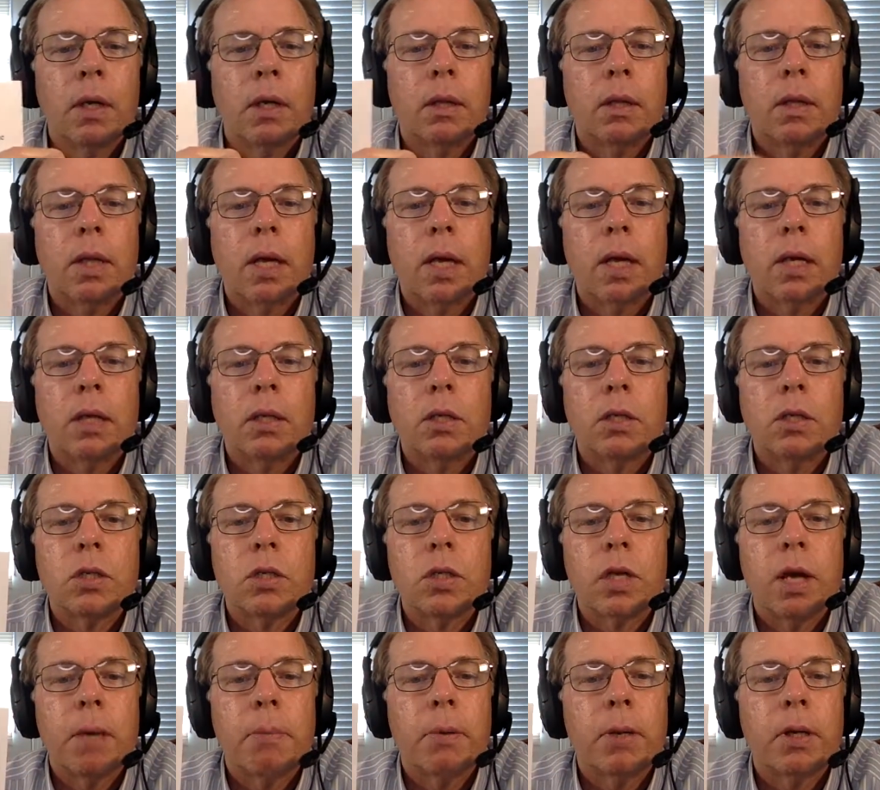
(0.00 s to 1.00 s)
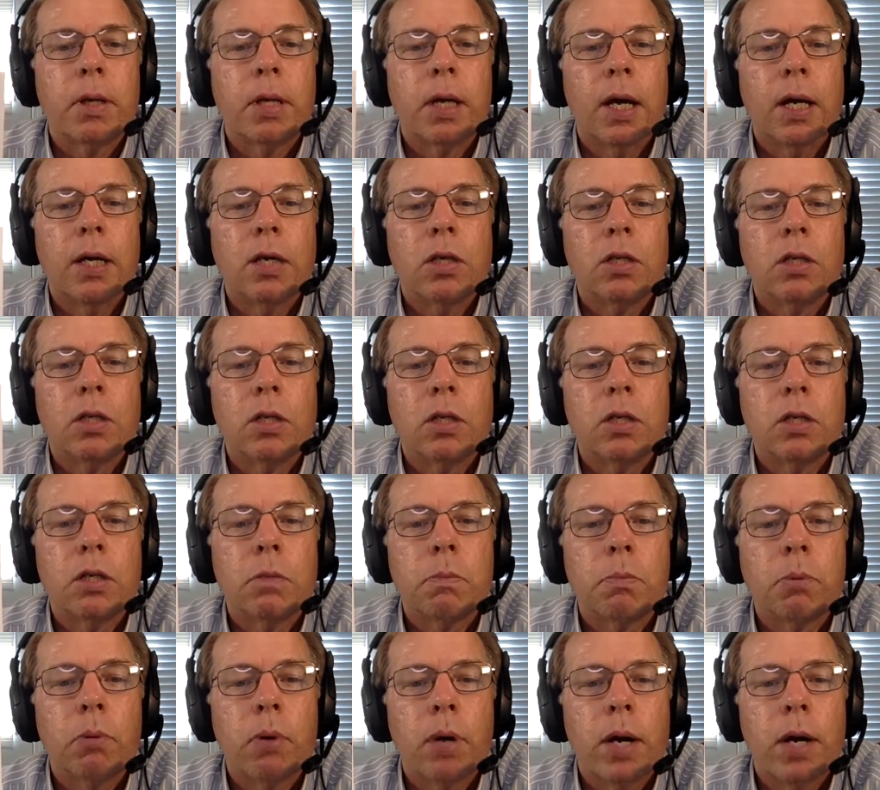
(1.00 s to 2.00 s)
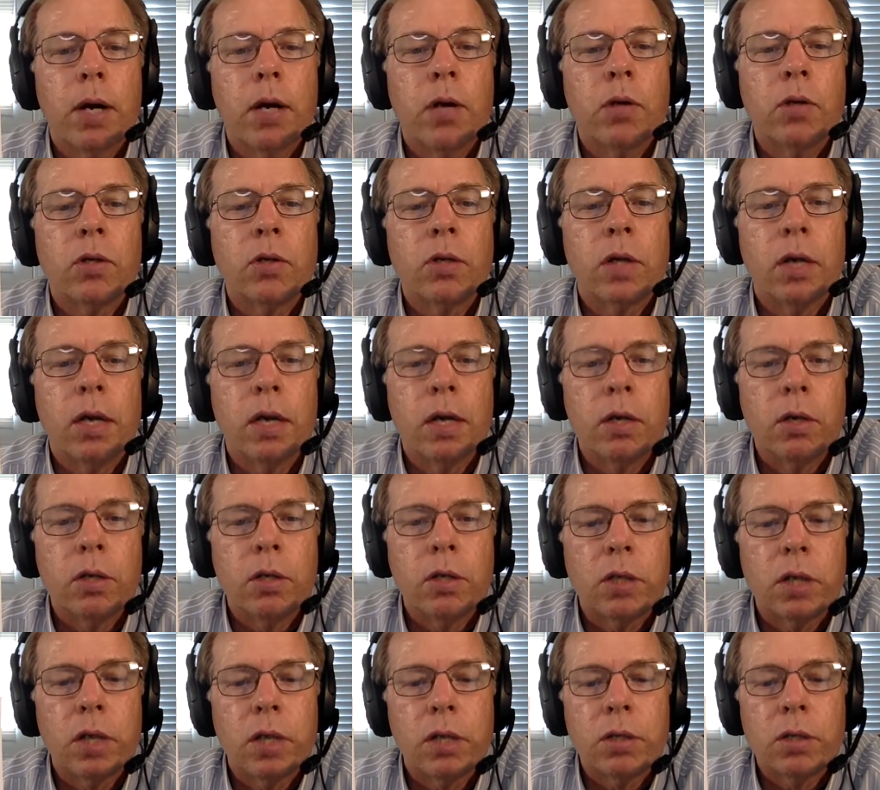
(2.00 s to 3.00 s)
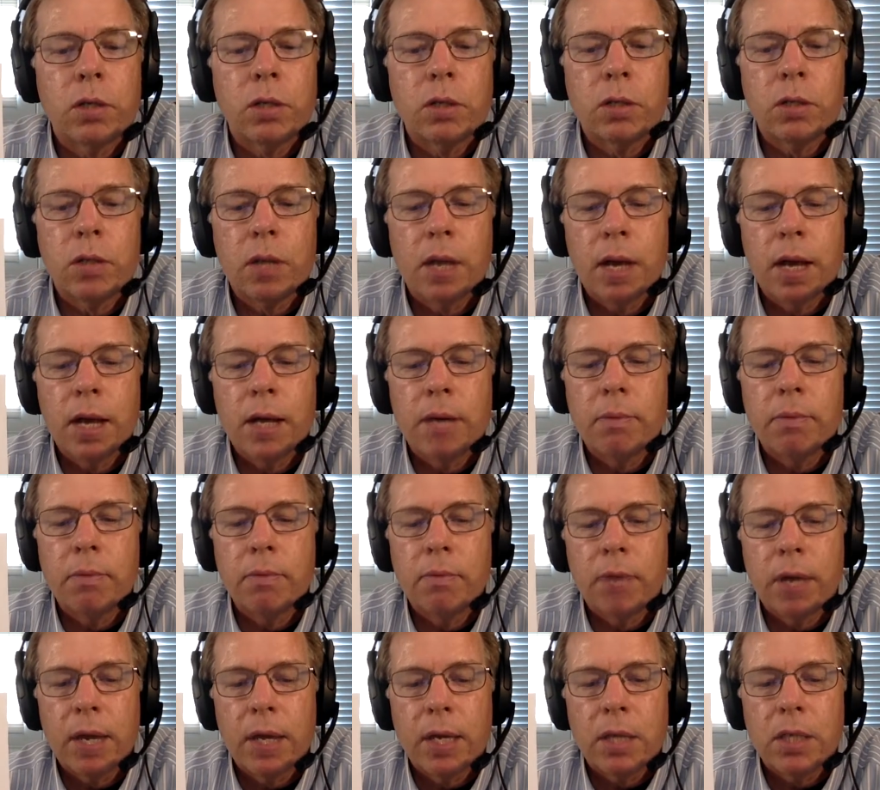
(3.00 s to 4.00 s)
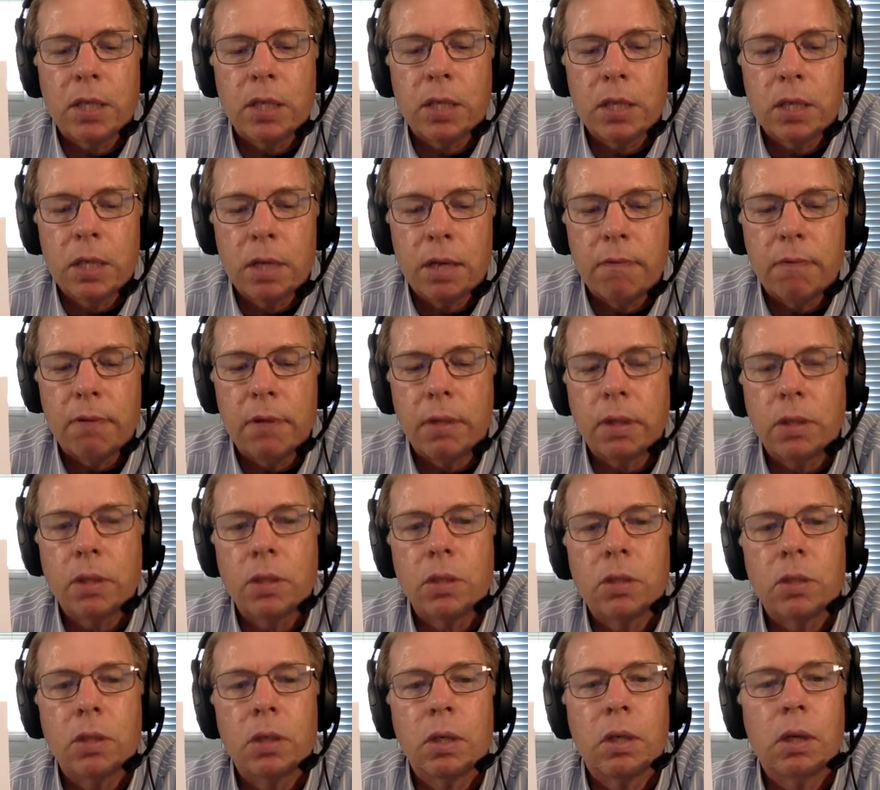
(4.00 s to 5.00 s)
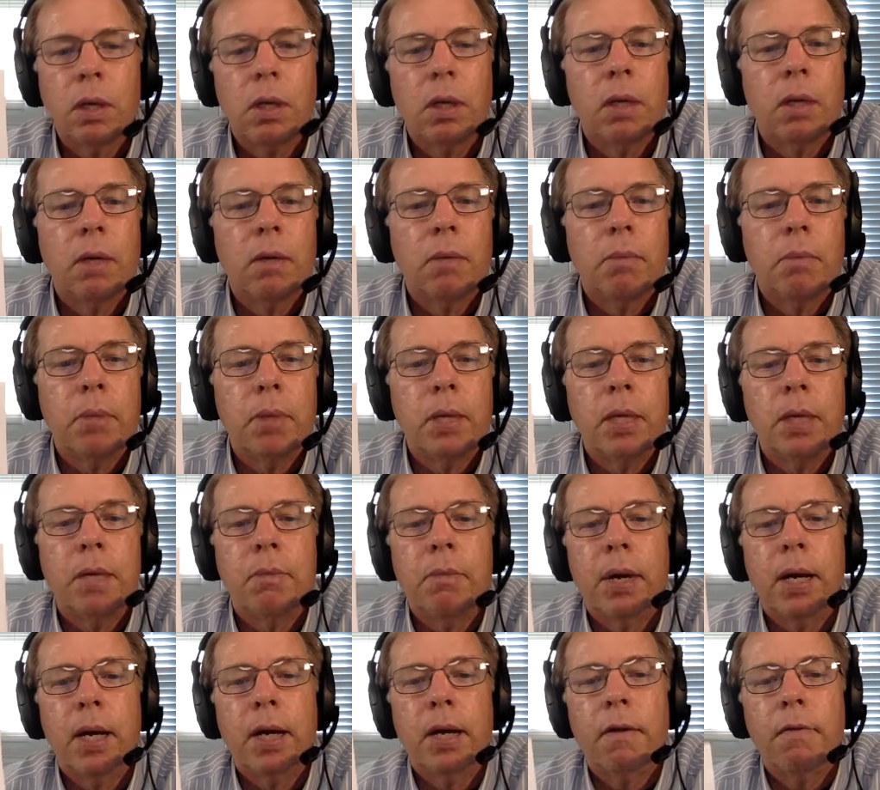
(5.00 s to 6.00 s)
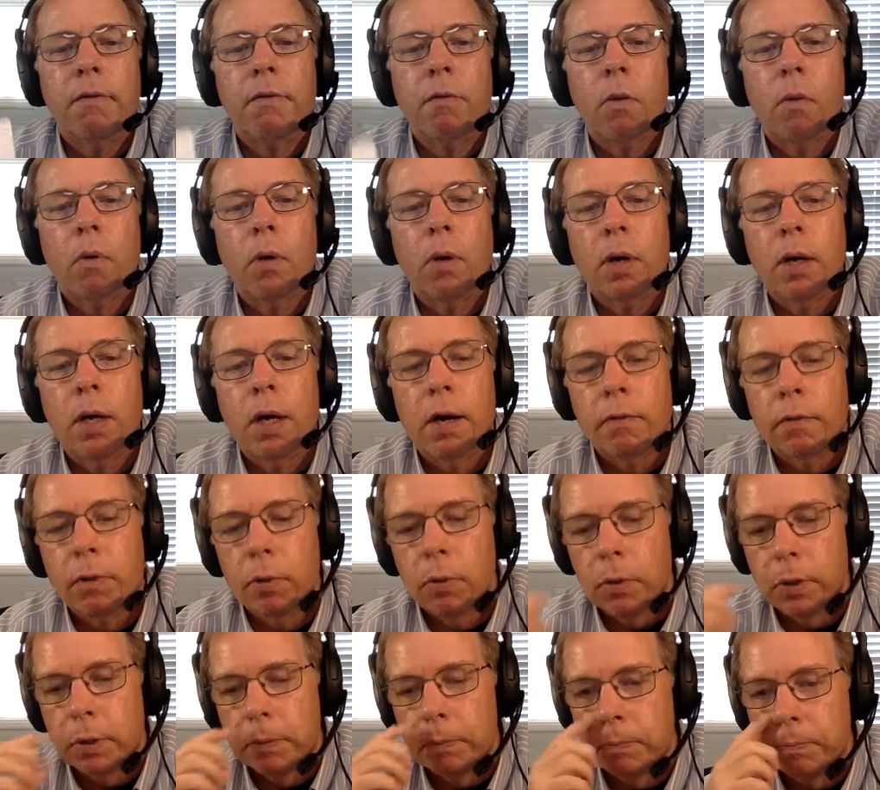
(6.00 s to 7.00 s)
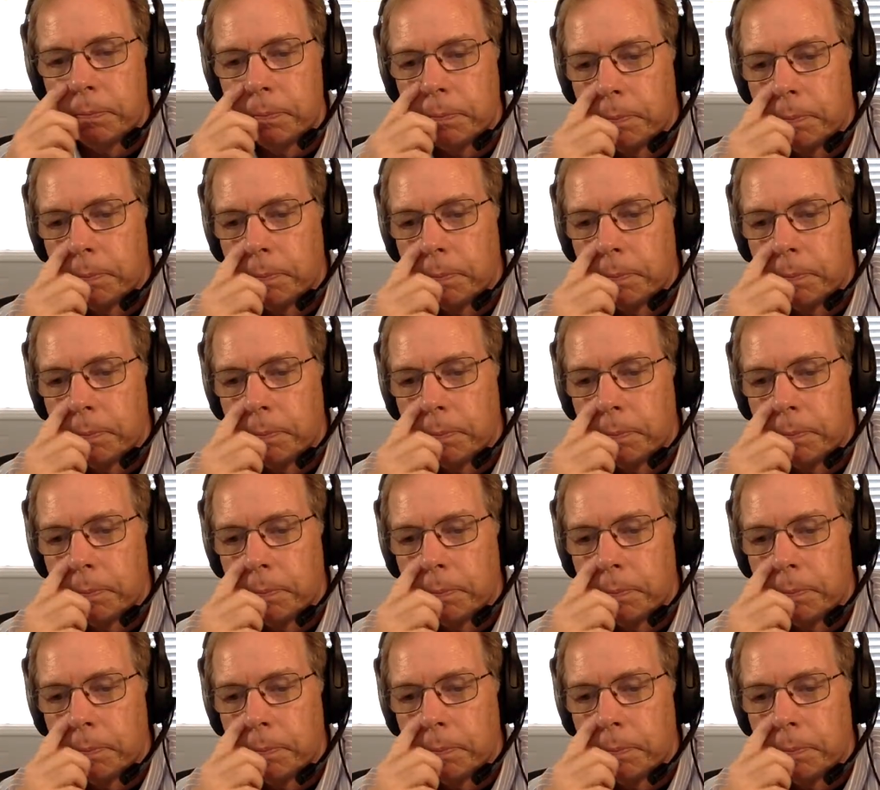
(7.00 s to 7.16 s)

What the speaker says: that supplications, prayers, intercessions, and thanksgivings be made for everyone.